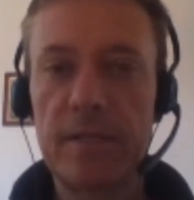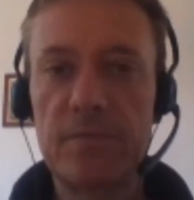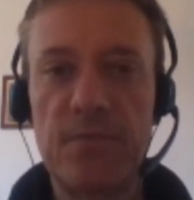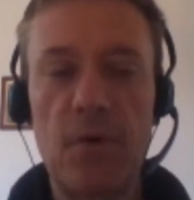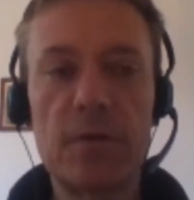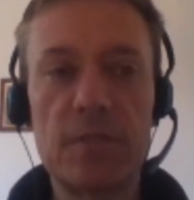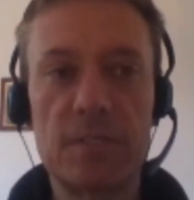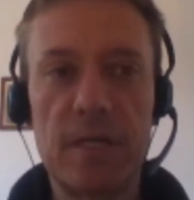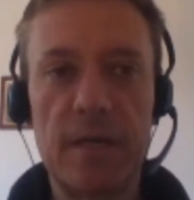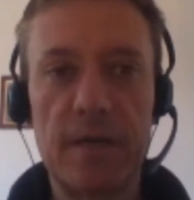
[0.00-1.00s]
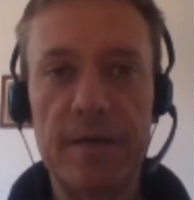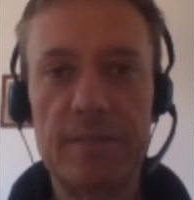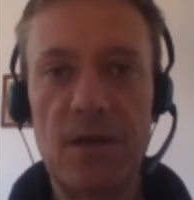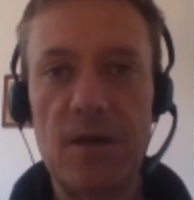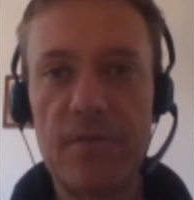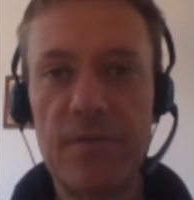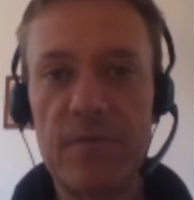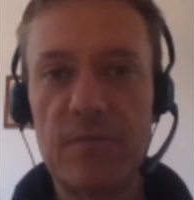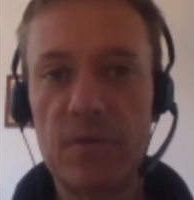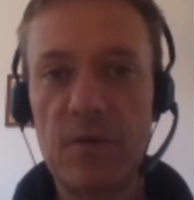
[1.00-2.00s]
It's focus is a hard
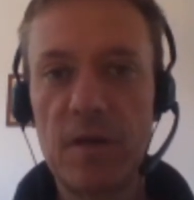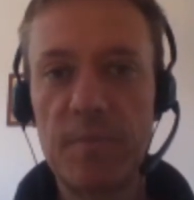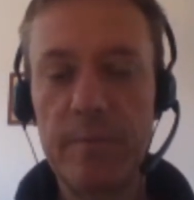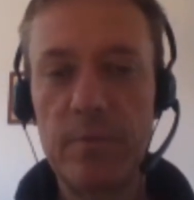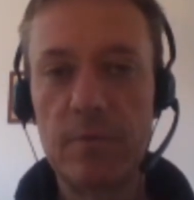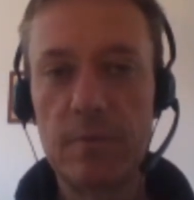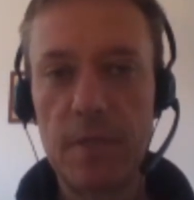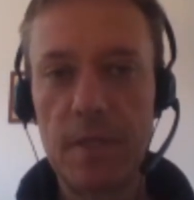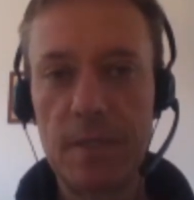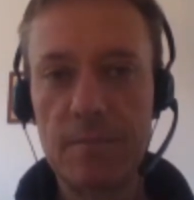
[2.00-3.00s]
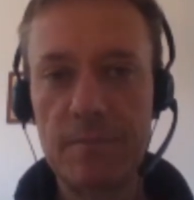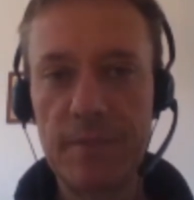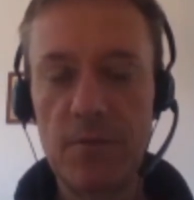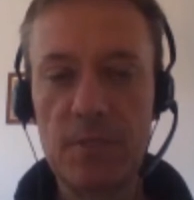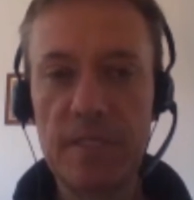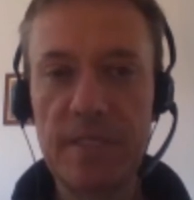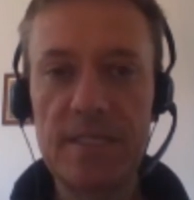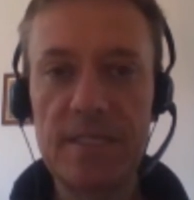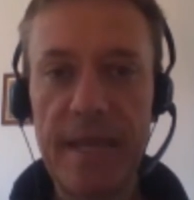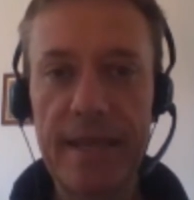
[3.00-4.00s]
thing for a lot of people. You know,
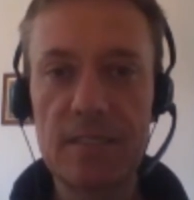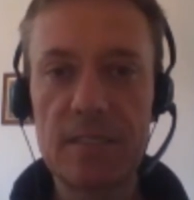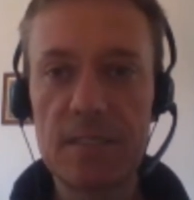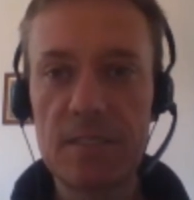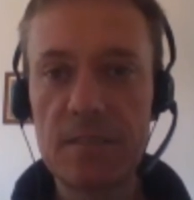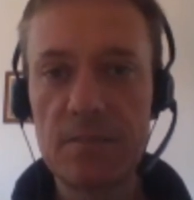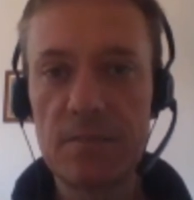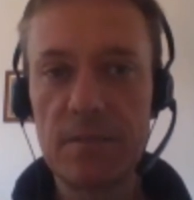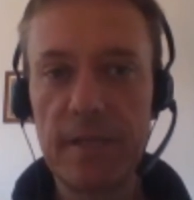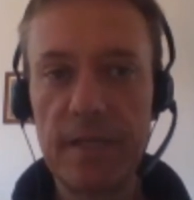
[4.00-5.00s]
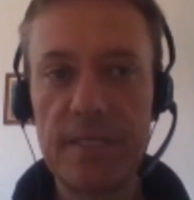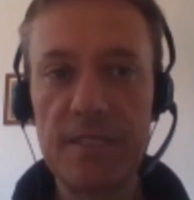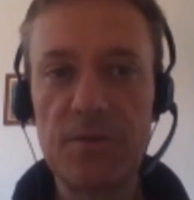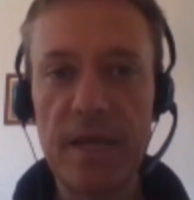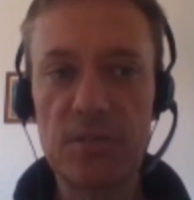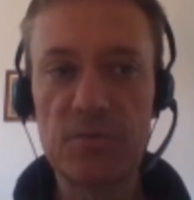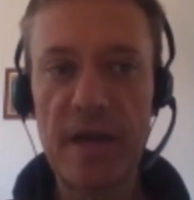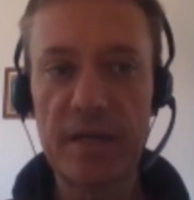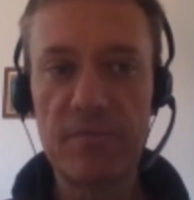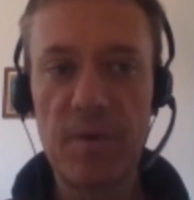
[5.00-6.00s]
these days it's easy to get
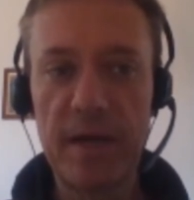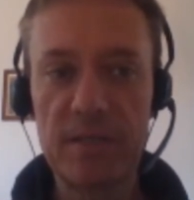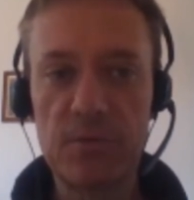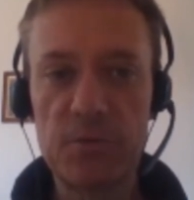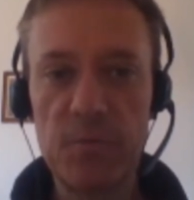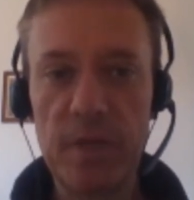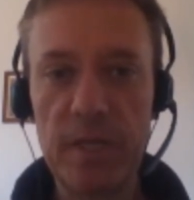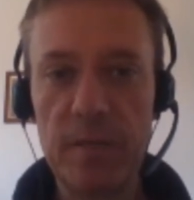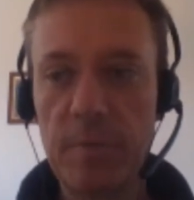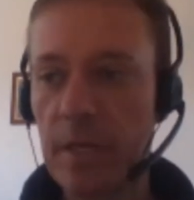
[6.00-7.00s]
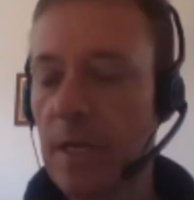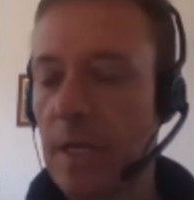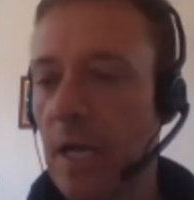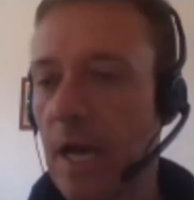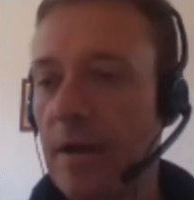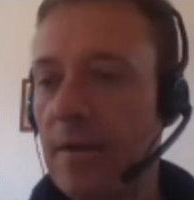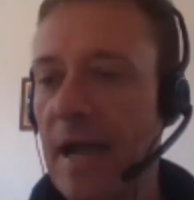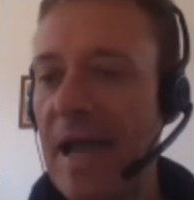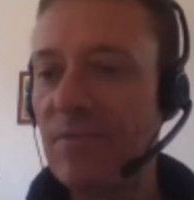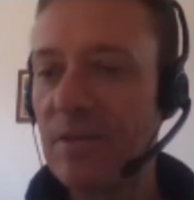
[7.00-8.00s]
distracted by social media, but
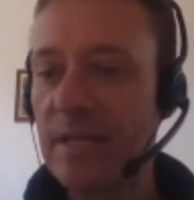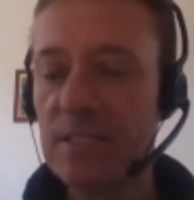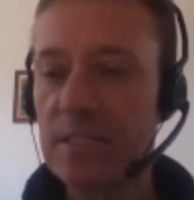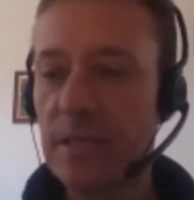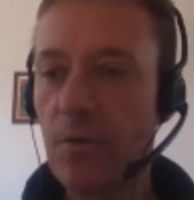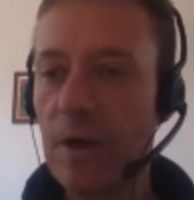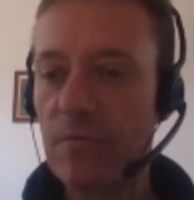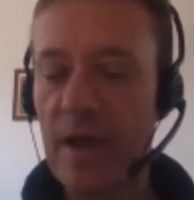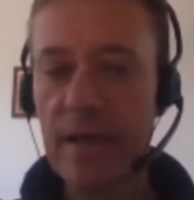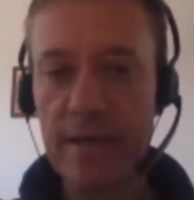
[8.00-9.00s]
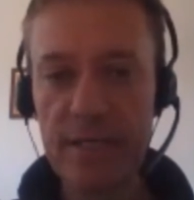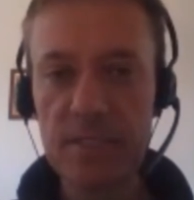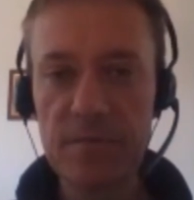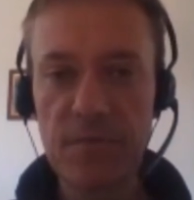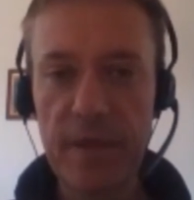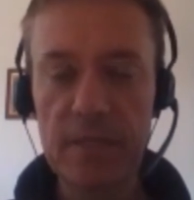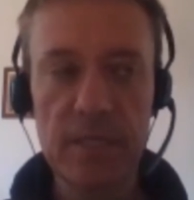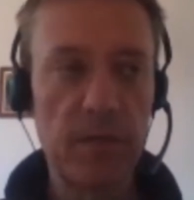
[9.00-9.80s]
I have a list, you know, I write lists of things.